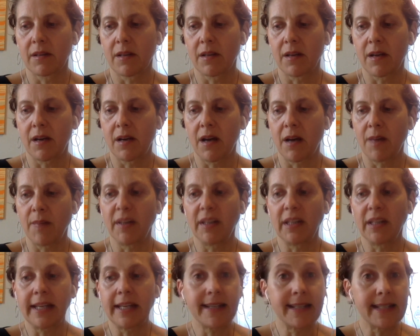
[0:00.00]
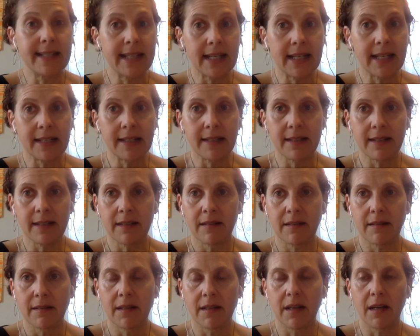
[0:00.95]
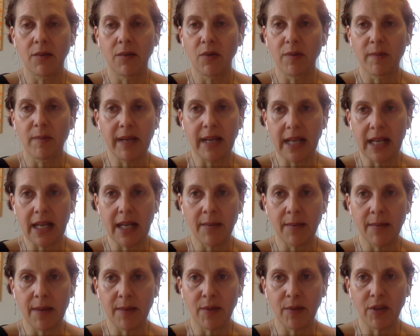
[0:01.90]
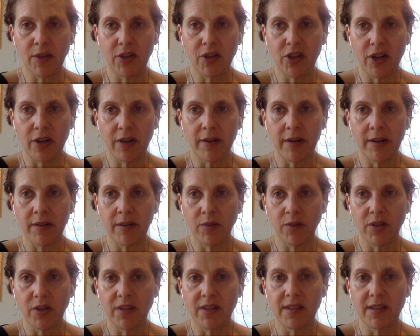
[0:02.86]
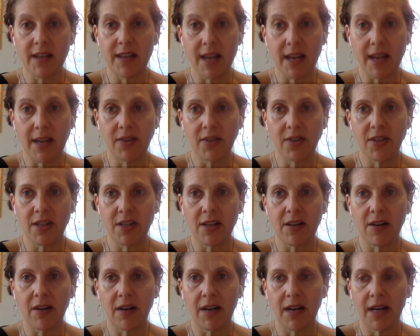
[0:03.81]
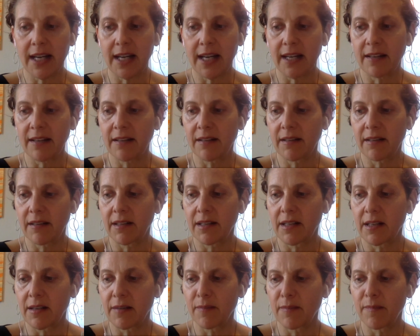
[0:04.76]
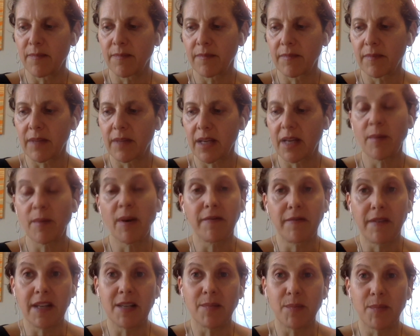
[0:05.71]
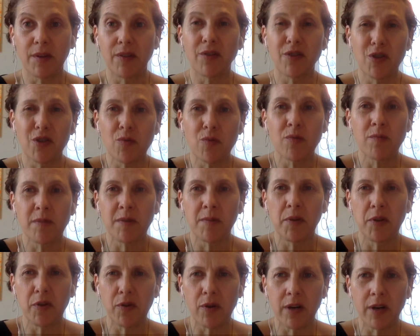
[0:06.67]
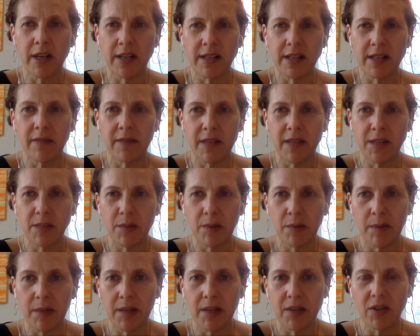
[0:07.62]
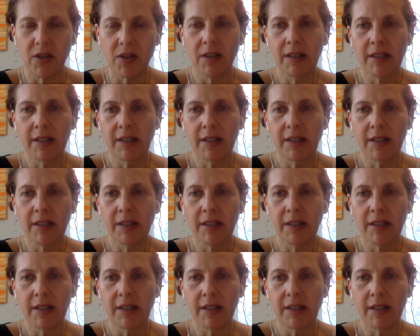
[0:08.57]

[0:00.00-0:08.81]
uh, I'm on LinkedIn uh, with my name, Emily Cherin, which is C H E R I N. Um, and I'm on Facebook. There's a Room to Breathe Organizing Facebook page.